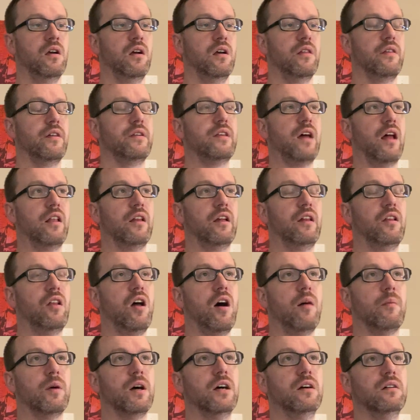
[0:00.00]
The Dalai
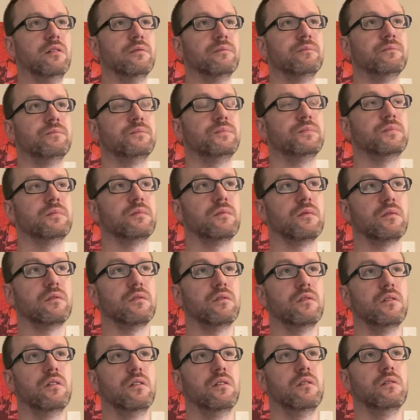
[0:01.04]
Lama,
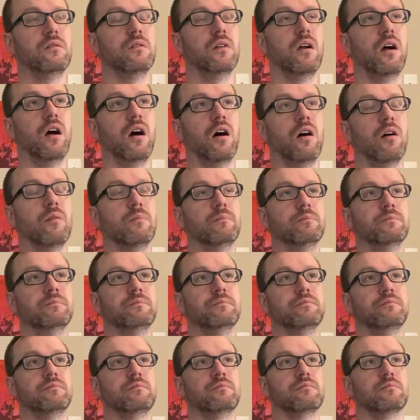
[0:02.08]
I'm
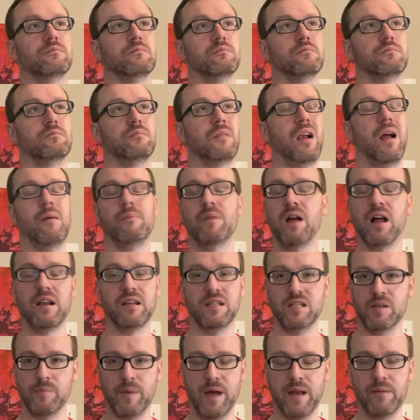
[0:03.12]
not a
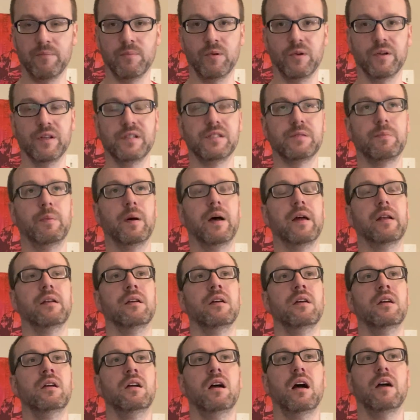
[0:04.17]
Tibetan Buddhist, but
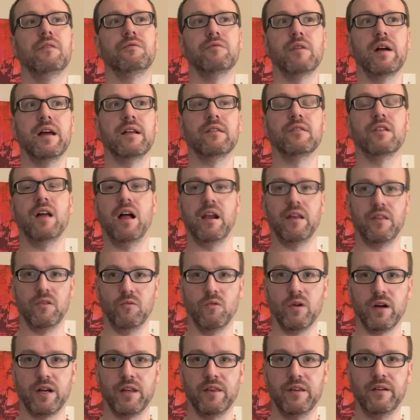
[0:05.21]
I've read a lot of the
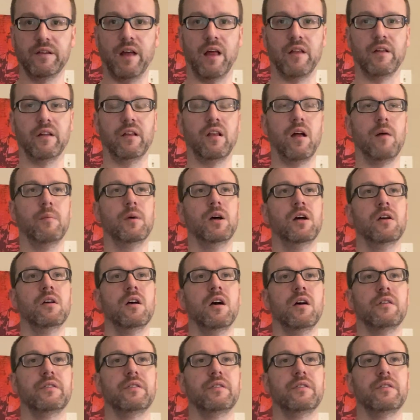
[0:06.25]
work of the Dalai Lama.